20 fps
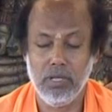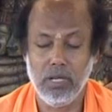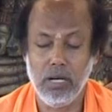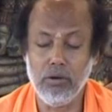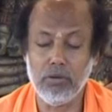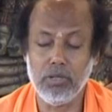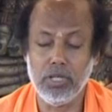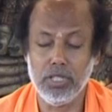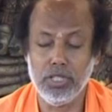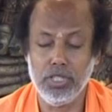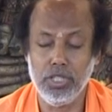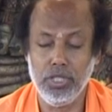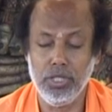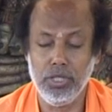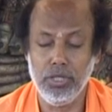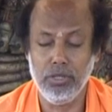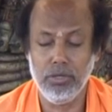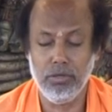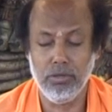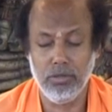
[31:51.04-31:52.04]
How can
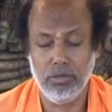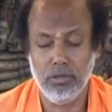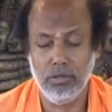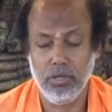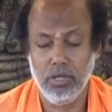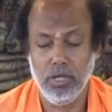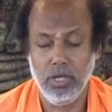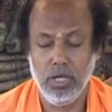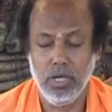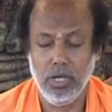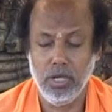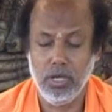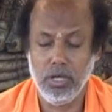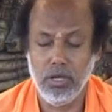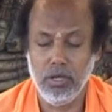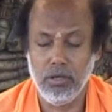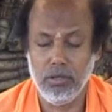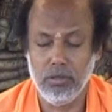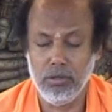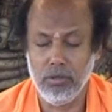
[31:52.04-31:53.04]
the
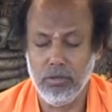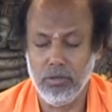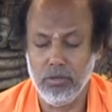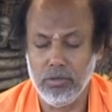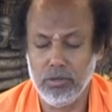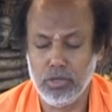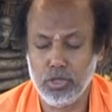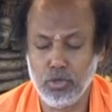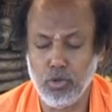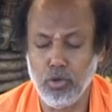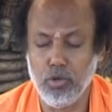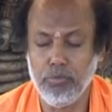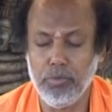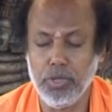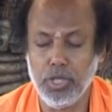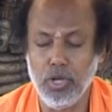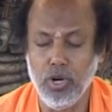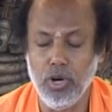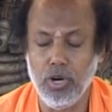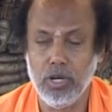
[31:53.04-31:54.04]
stone
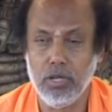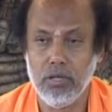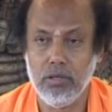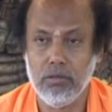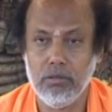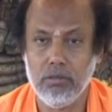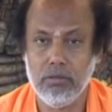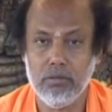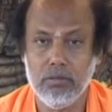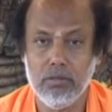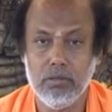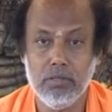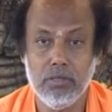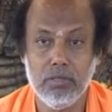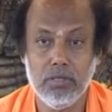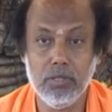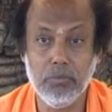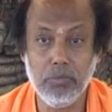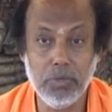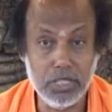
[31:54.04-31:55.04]
be God?
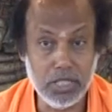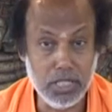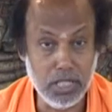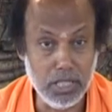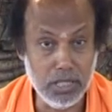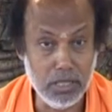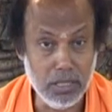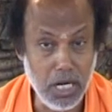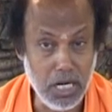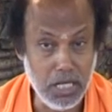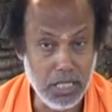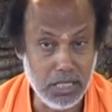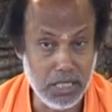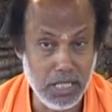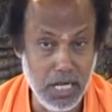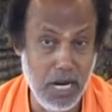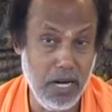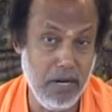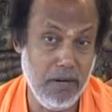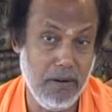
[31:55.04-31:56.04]
The person doesn't
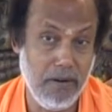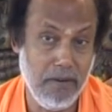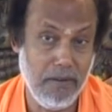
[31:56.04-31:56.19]
understand.